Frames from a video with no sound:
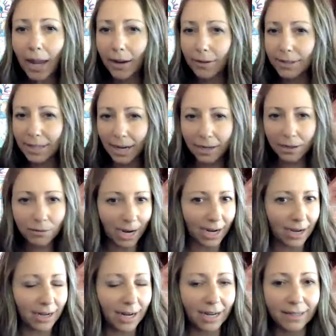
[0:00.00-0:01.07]
I was kind of
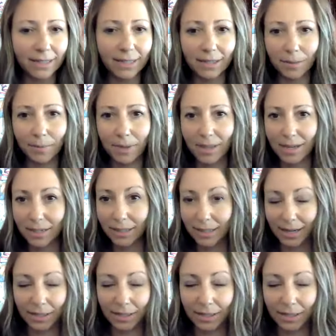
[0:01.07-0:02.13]
recognizing some of these
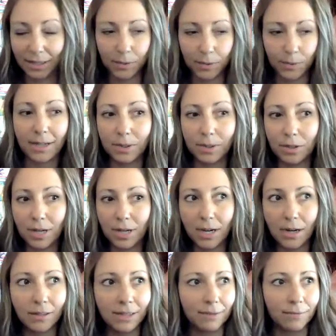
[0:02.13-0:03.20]
things when I switched
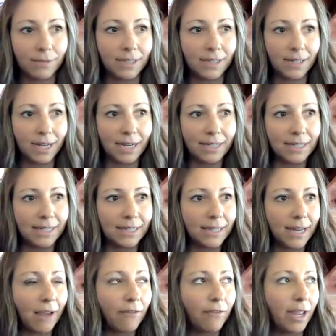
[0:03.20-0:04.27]
gears and was in IT
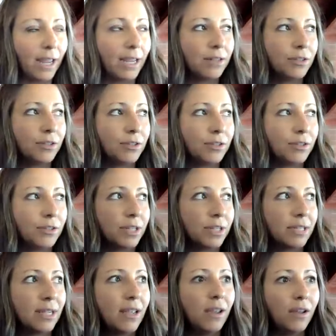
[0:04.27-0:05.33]
staffing, and just
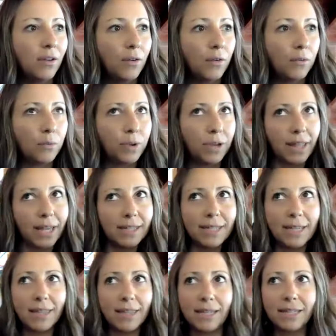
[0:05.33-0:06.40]

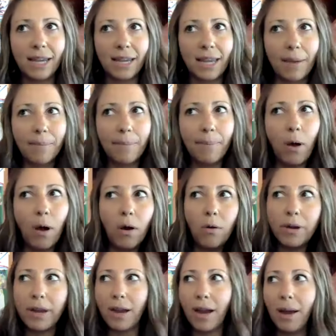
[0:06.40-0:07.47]
realizing things that kept
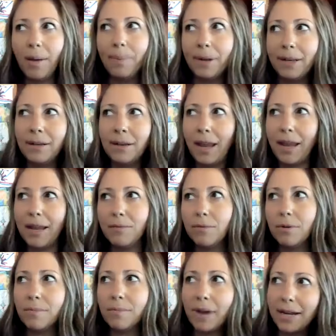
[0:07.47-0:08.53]
poking up and
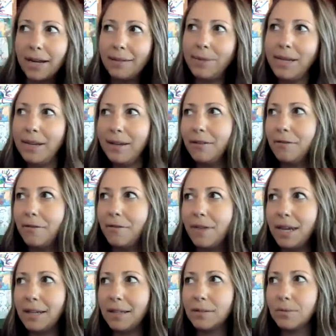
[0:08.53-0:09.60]
reminding me of
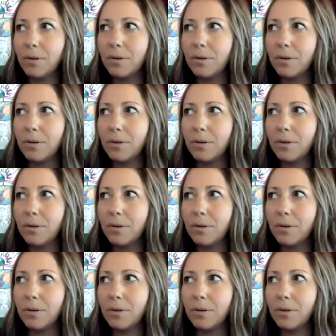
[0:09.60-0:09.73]
things